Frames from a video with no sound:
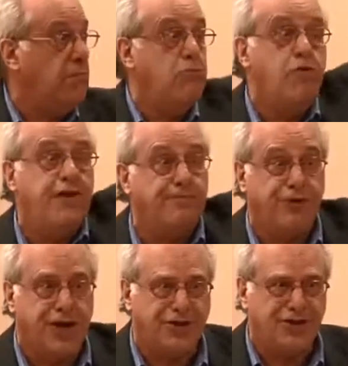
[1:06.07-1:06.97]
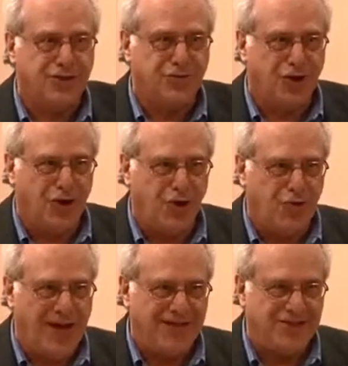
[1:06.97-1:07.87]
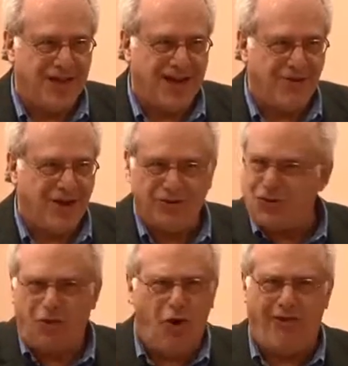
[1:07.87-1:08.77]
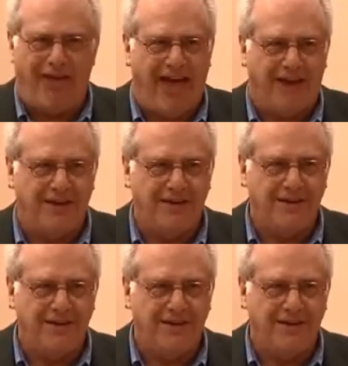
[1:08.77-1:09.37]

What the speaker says: moving production to a low-wage area. You'll do all that.